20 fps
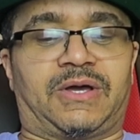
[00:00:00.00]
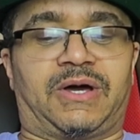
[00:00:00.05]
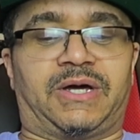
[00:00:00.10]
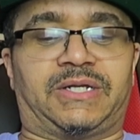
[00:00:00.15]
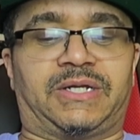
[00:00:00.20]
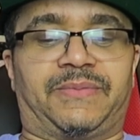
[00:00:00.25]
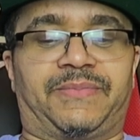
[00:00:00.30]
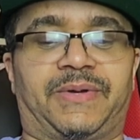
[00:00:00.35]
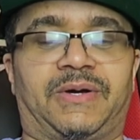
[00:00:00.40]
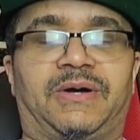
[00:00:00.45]
The
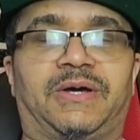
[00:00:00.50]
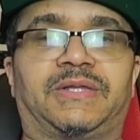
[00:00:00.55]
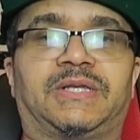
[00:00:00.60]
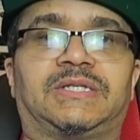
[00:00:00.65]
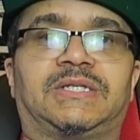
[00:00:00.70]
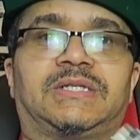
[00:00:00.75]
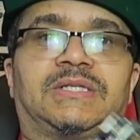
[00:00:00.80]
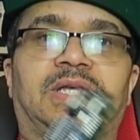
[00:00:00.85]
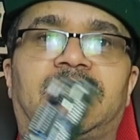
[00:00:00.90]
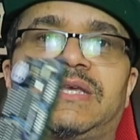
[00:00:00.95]
idea behind
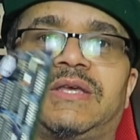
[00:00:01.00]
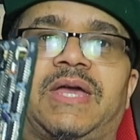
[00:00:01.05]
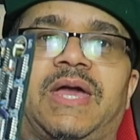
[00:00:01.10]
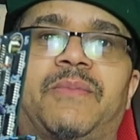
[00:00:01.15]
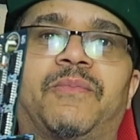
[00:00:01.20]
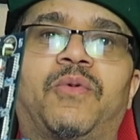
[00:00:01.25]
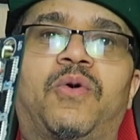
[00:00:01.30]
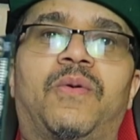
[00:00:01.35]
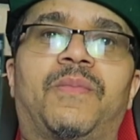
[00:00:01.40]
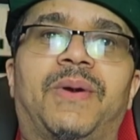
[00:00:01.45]
this is that you
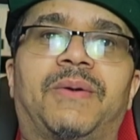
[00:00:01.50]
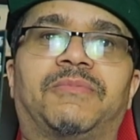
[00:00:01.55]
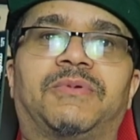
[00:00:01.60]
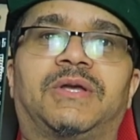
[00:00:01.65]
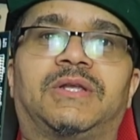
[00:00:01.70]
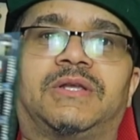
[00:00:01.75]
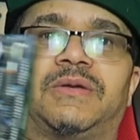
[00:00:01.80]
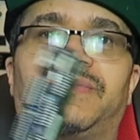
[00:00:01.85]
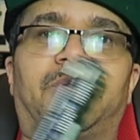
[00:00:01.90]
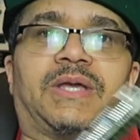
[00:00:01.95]
get more
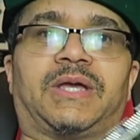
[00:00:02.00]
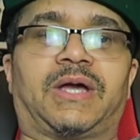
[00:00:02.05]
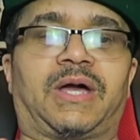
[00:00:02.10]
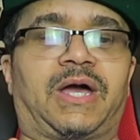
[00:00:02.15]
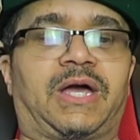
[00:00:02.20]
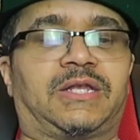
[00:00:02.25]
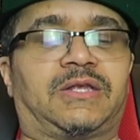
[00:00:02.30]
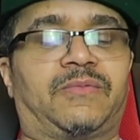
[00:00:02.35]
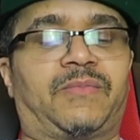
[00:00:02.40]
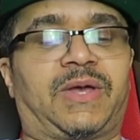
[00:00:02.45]
memory in your
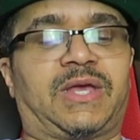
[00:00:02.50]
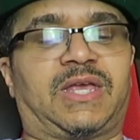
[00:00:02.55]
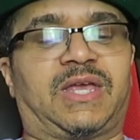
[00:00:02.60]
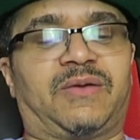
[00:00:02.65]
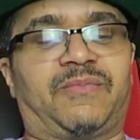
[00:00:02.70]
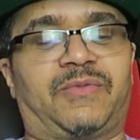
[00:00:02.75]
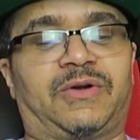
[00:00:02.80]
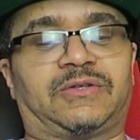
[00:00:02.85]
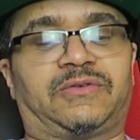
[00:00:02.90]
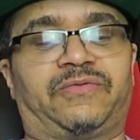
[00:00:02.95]
Amiga and you
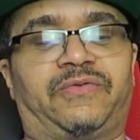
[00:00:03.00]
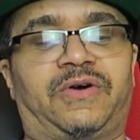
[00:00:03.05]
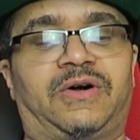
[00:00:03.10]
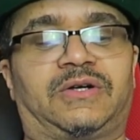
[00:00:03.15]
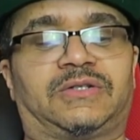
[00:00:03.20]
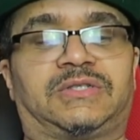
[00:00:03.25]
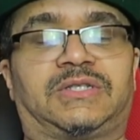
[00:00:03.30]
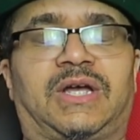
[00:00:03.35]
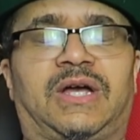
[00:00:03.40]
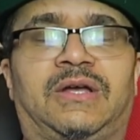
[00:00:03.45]
make it much
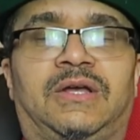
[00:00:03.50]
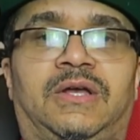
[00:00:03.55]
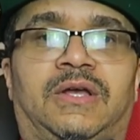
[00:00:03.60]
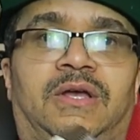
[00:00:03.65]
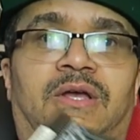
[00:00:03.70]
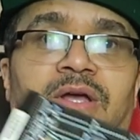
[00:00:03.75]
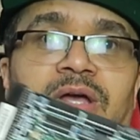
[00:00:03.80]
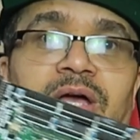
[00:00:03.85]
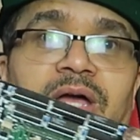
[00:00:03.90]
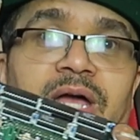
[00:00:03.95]
faster.
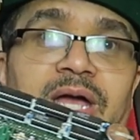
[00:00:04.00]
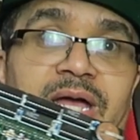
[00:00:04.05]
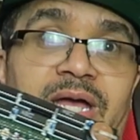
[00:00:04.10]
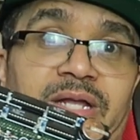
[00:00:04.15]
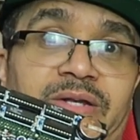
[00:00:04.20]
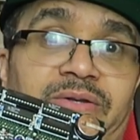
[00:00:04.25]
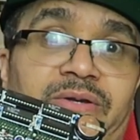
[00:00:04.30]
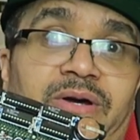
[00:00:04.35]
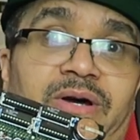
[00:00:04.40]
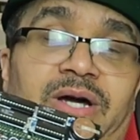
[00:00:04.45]

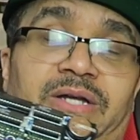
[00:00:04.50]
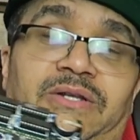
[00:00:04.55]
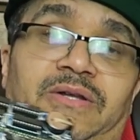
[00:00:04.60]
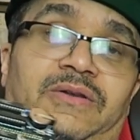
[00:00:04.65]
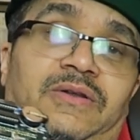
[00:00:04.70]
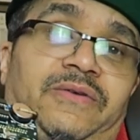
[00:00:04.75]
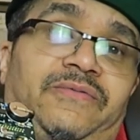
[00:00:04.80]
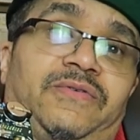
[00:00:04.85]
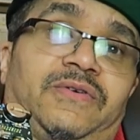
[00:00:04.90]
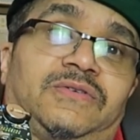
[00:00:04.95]
And I
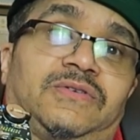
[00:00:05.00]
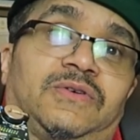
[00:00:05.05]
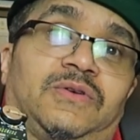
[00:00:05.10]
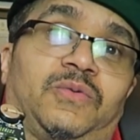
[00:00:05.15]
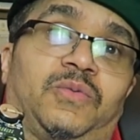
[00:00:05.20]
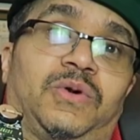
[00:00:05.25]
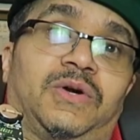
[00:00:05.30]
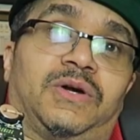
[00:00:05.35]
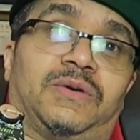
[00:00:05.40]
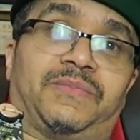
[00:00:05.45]
don't know if it's
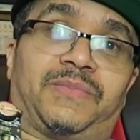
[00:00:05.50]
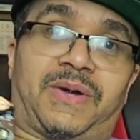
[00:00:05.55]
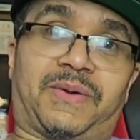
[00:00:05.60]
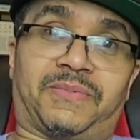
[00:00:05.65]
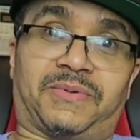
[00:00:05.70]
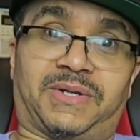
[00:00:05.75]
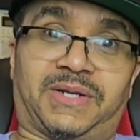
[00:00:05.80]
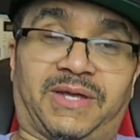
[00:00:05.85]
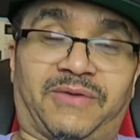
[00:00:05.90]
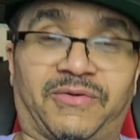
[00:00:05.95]
going to work, but
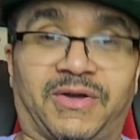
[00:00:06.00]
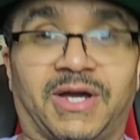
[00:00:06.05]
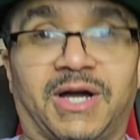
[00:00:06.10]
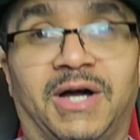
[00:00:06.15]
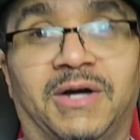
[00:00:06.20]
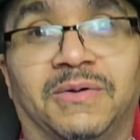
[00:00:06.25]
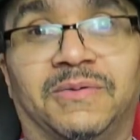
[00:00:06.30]
I'm going to give it a